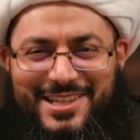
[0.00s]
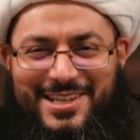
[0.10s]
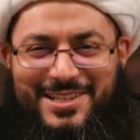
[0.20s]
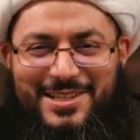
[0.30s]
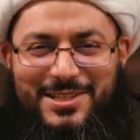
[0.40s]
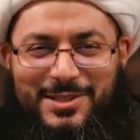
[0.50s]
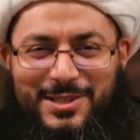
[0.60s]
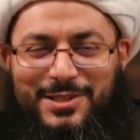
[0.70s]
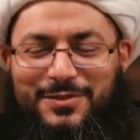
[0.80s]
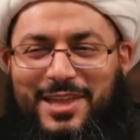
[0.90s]
Don't talk
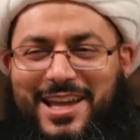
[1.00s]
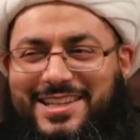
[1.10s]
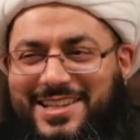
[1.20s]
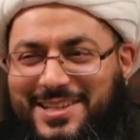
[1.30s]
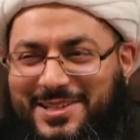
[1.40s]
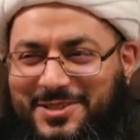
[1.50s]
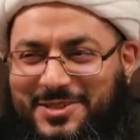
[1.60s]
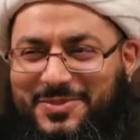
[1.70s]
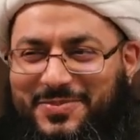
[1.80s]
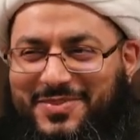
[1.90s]
about hadith al
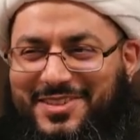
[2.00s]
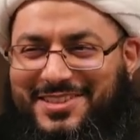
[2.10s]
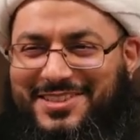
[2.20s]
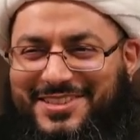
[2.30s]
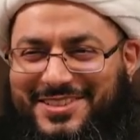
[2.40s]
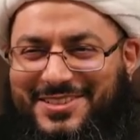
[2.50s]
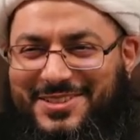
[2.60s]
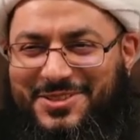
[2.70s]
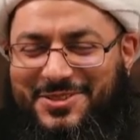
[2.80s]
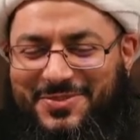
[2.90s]
ghadir or manzila.
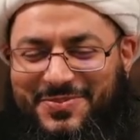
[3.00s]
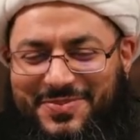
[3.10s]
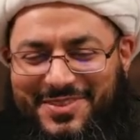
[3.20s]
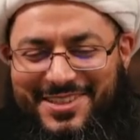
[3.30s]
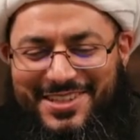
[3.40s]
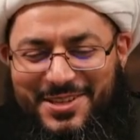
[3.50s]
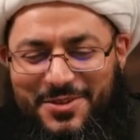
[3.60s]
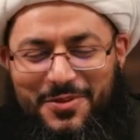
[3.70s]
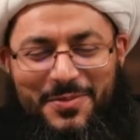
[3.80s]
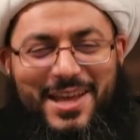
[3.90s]
You will
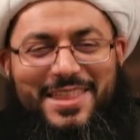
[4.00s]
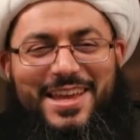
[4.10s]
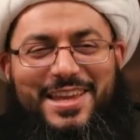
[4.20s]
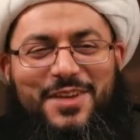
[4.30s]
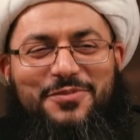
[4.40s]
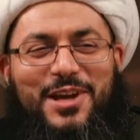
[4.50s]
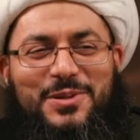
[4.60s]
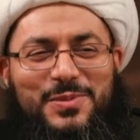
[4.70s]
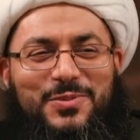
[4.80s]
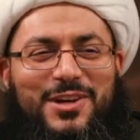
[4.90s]
uh, expose
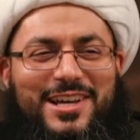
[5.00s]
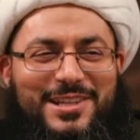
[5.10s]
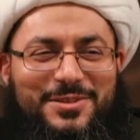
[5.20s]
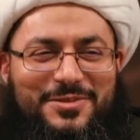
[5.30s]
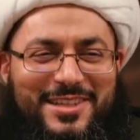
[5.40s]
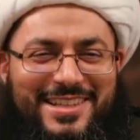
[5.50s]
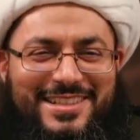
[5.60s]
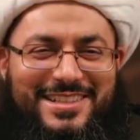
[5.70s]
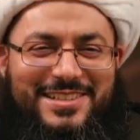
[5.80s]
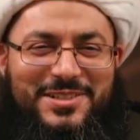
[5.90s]
us if you did.
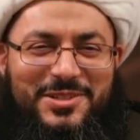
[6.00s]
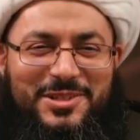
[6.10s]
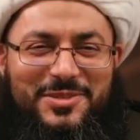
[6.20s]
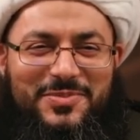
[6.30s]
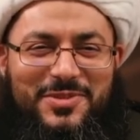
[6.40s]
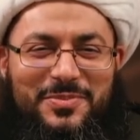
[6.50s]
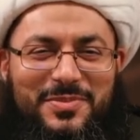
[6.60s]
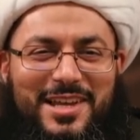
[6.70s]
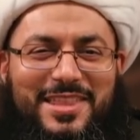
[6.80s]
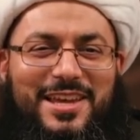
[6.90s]
So, what
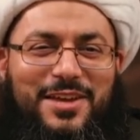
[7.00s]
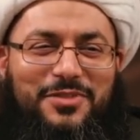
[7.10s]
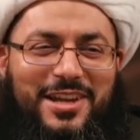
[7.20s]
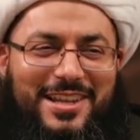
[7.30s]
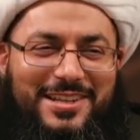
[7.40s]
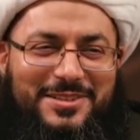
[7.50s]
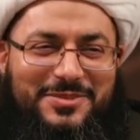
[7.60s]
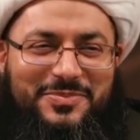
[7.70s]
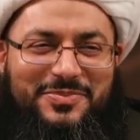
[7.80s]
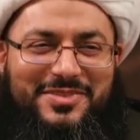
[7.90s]
can an opposer do
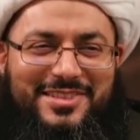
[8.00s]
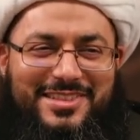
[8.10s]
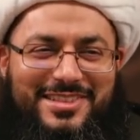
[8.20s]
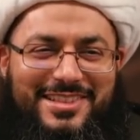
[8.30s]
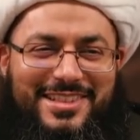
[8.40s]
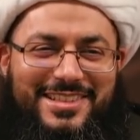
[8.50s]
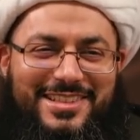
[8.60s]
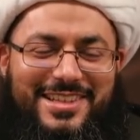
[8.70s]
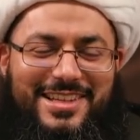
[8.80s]
in this situation?